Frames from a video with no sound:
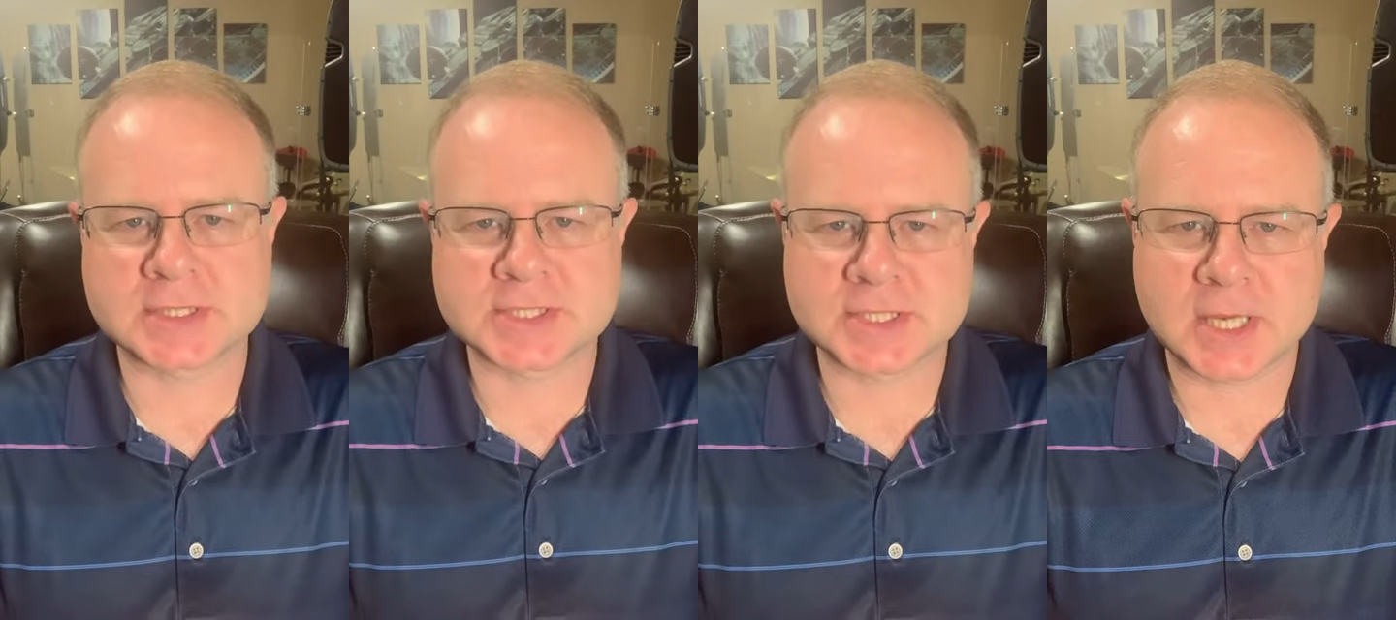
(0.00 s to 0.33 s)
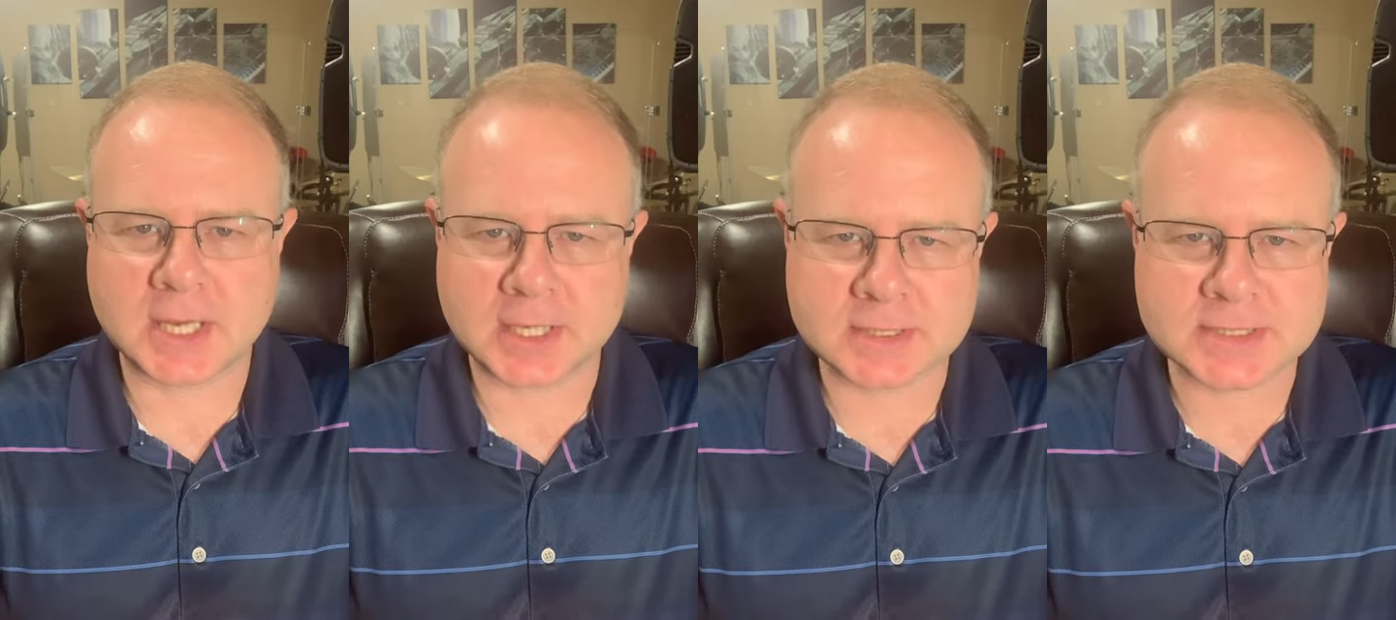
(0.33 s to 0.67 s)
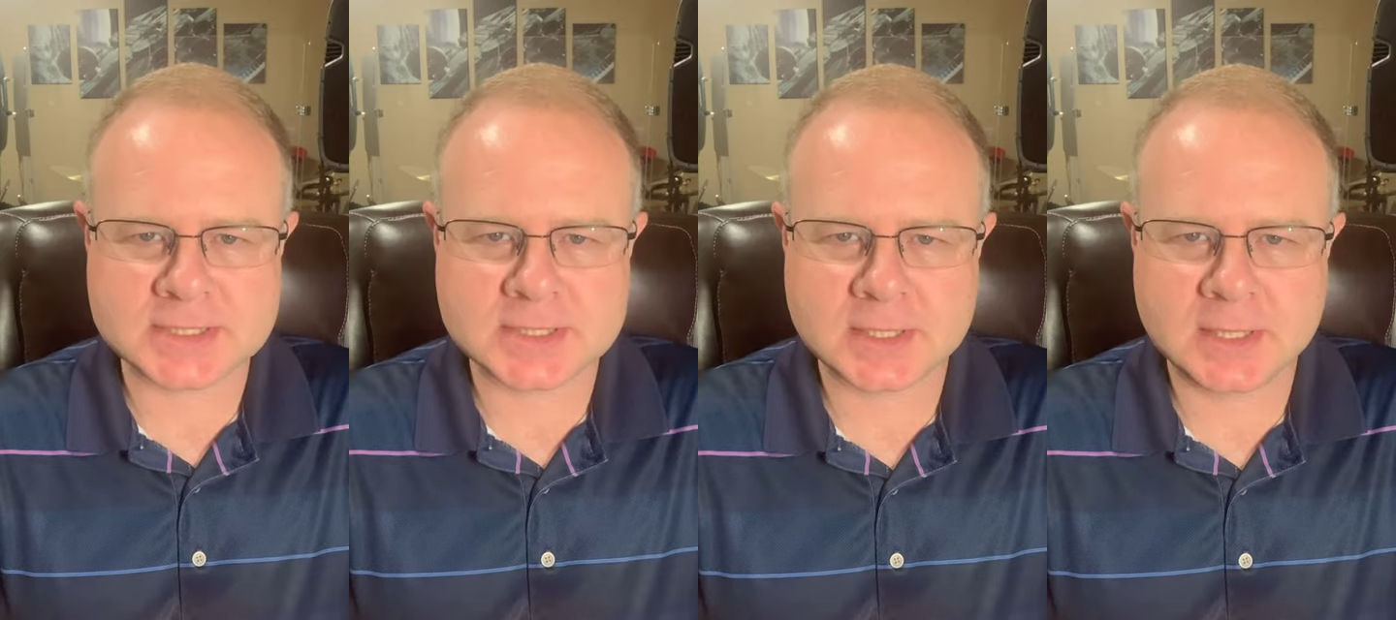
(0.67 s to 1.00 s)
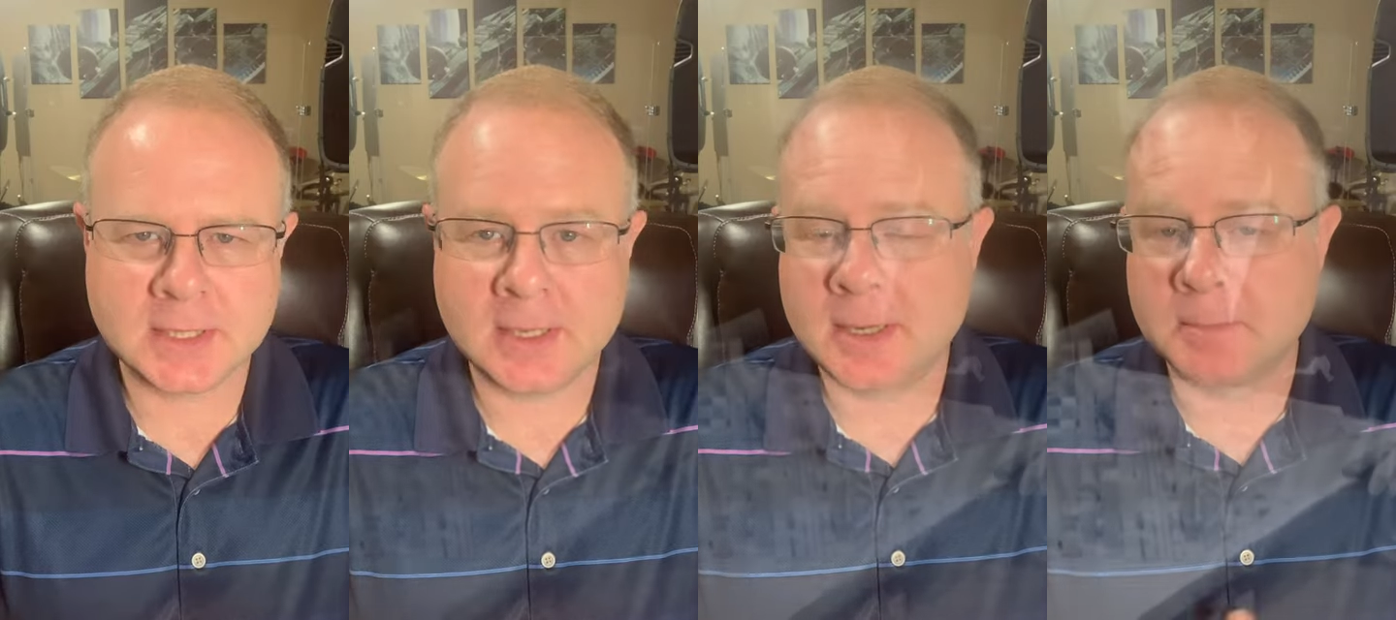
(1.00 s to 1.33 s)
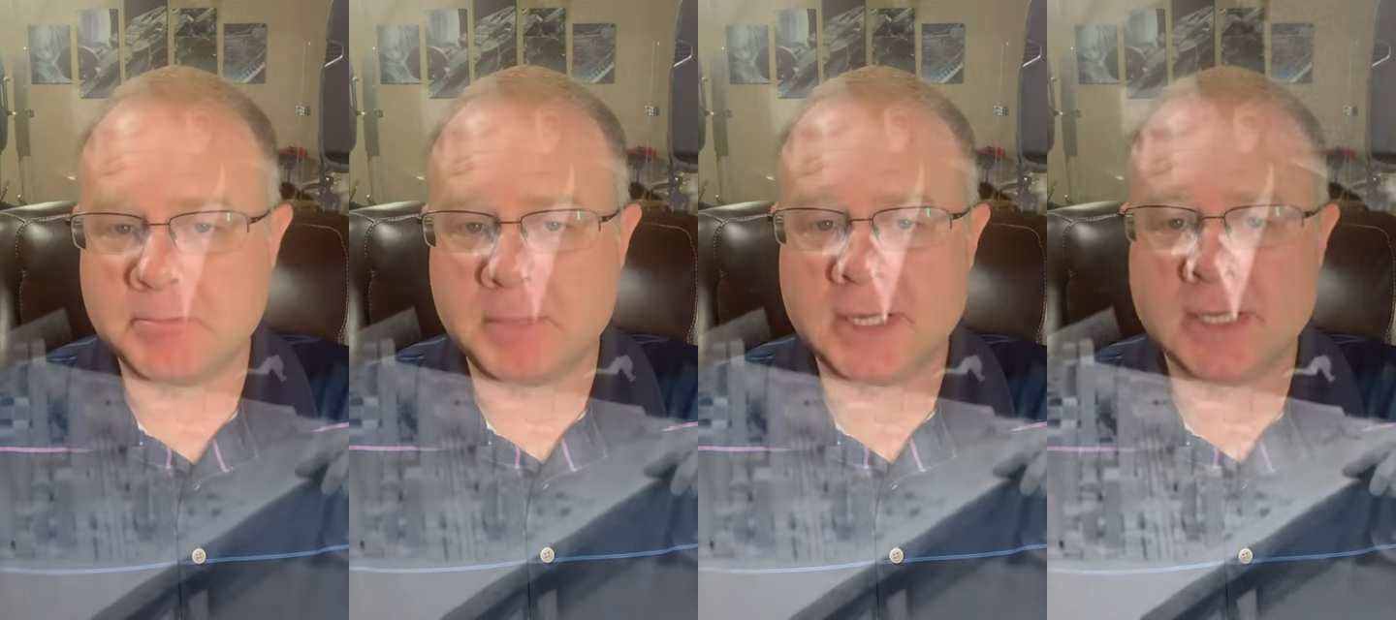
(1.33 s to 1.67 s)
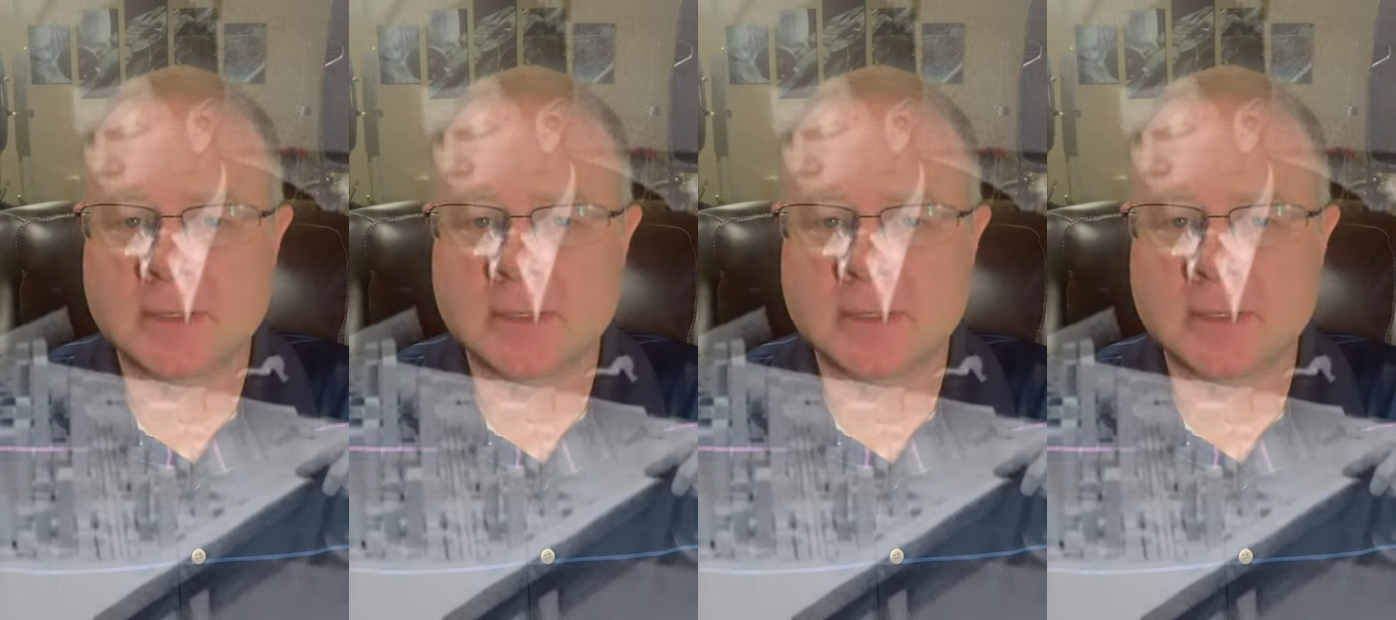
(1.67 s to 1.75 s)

designs. Many